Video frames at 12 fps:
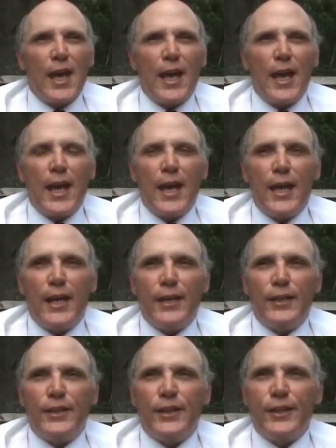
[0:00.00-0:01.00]

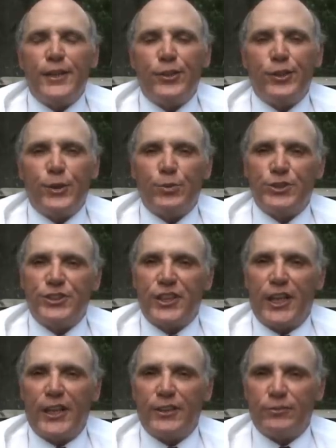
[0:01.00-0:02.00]
and a hearing was
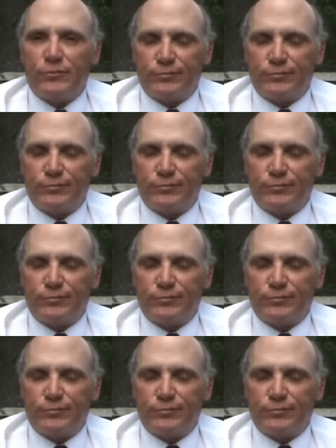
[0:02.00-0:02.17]
set.